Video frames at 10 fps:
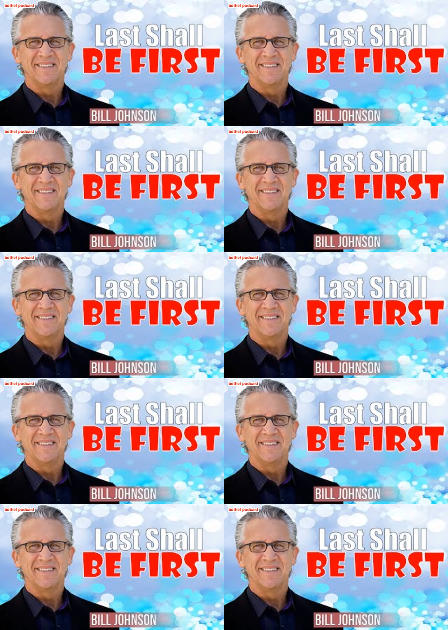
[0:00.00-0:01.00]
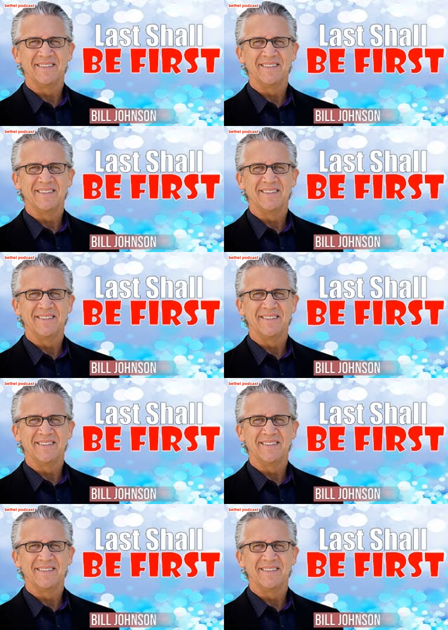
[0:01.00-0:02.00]

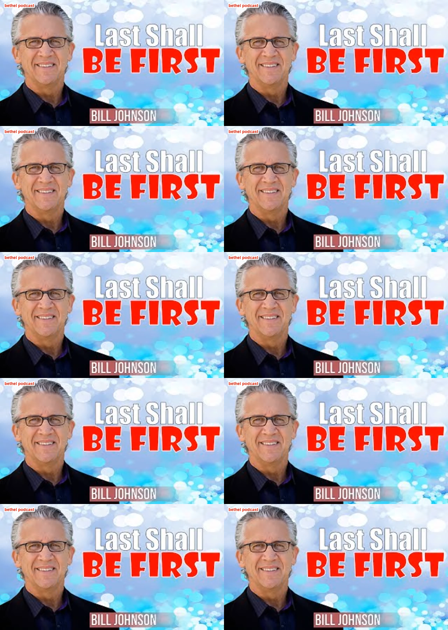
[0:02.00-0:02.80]
(silence)